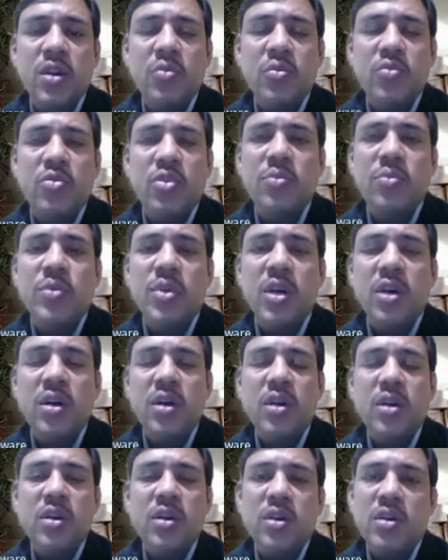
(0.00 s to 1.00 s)
from
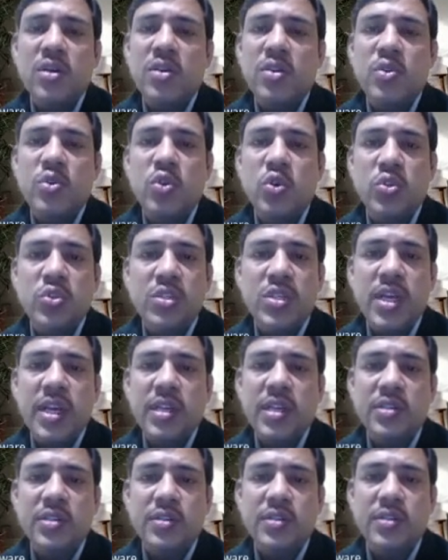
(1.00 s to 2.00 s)
those
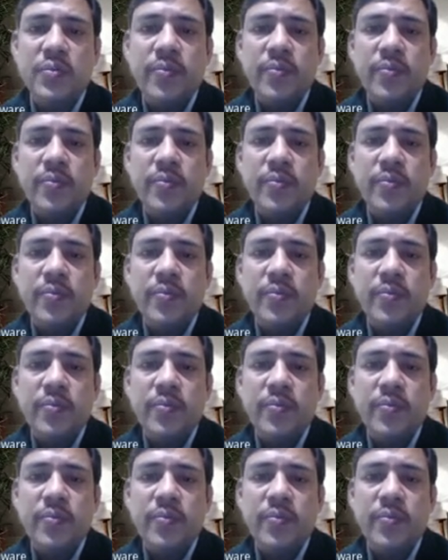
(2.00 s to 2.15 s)
tests.